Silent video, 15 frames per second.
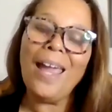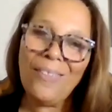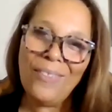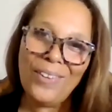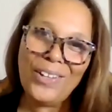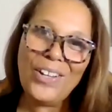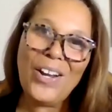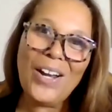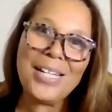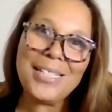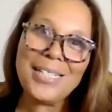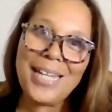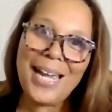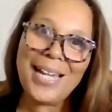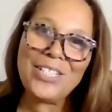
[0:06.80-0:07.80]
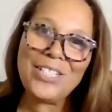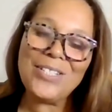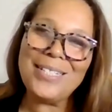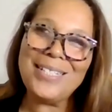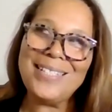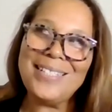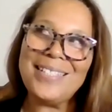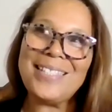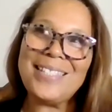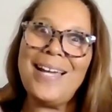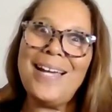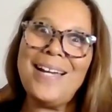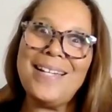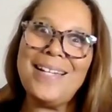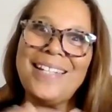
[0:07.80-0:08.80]
and the Kardashians
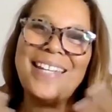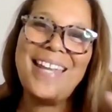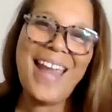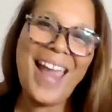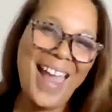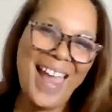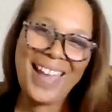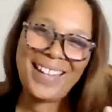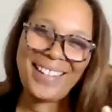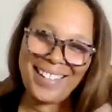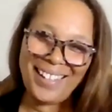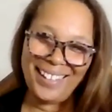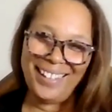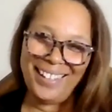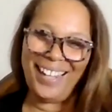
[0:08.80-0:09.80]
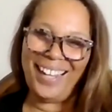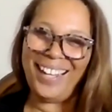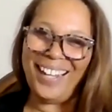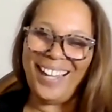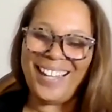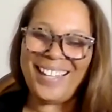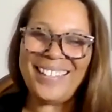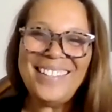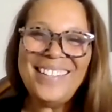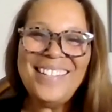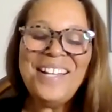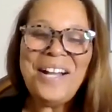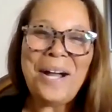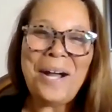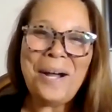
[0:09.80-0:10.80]
again.
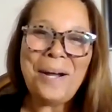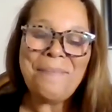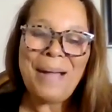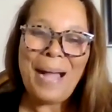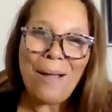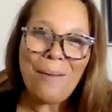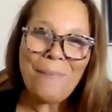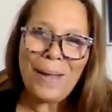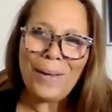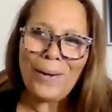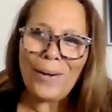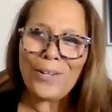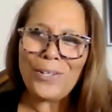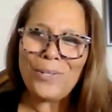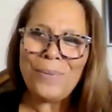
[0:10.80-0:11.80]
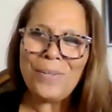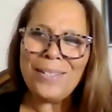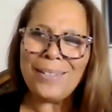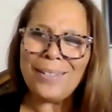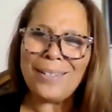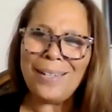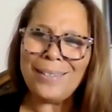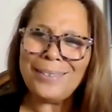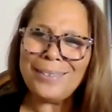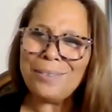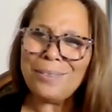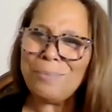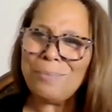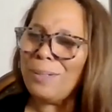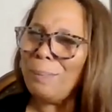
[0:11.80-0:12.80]
How about, are you in the
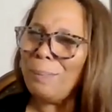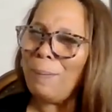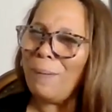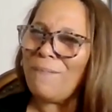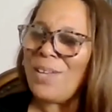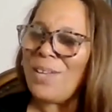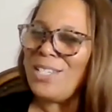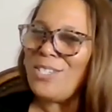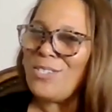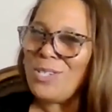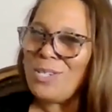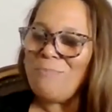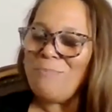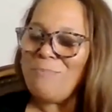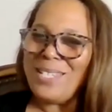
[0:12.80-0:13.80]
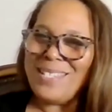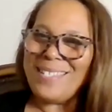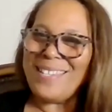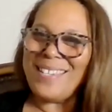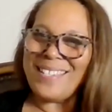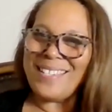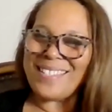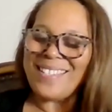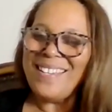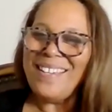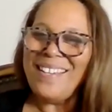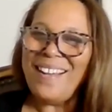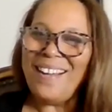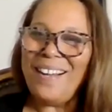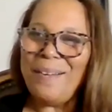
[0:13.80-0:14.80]
customer prevention business?
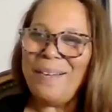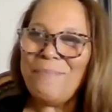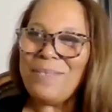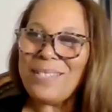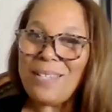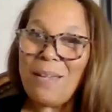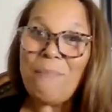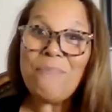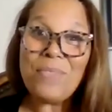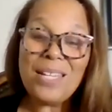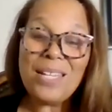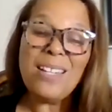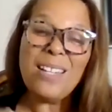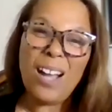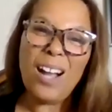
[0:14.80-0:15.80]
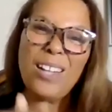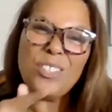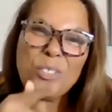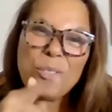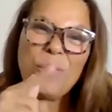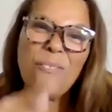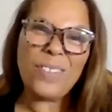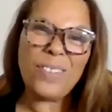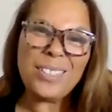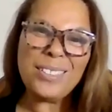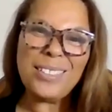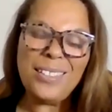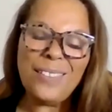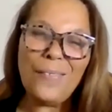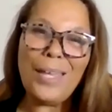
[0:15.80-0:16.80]
Something
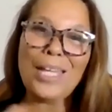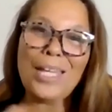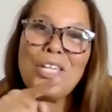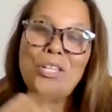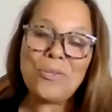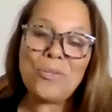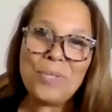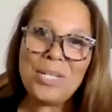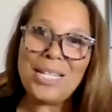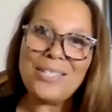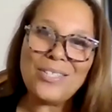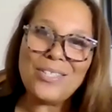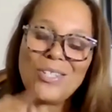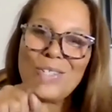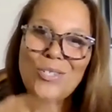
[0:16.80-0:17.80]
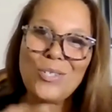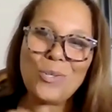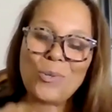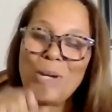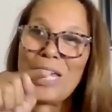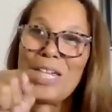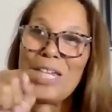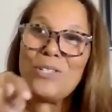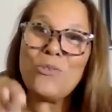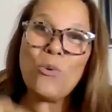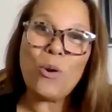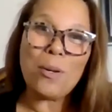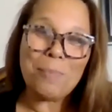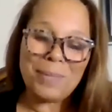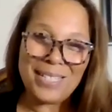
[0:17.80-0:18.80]
controversial that you need to do in
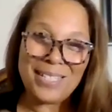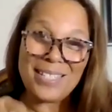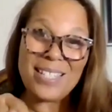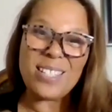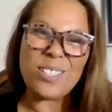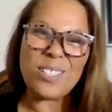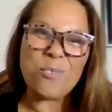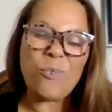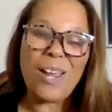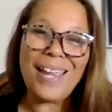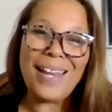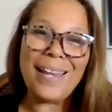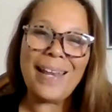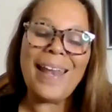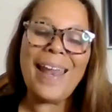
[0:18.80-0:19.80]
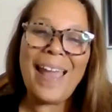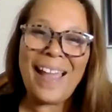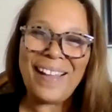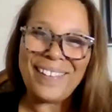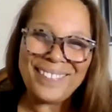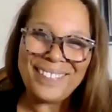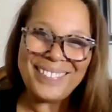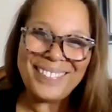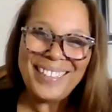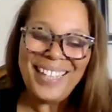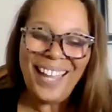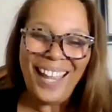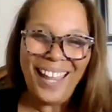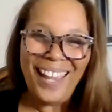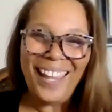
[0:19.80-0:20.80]
your business right now.
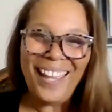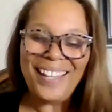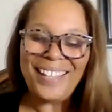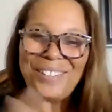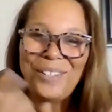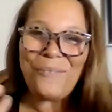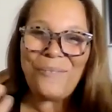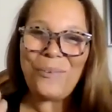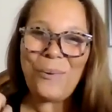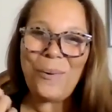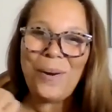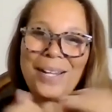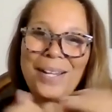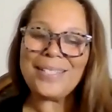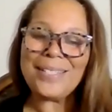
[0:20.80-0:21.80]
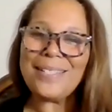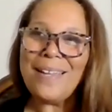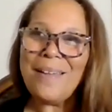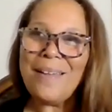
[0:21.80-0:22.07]
And of course,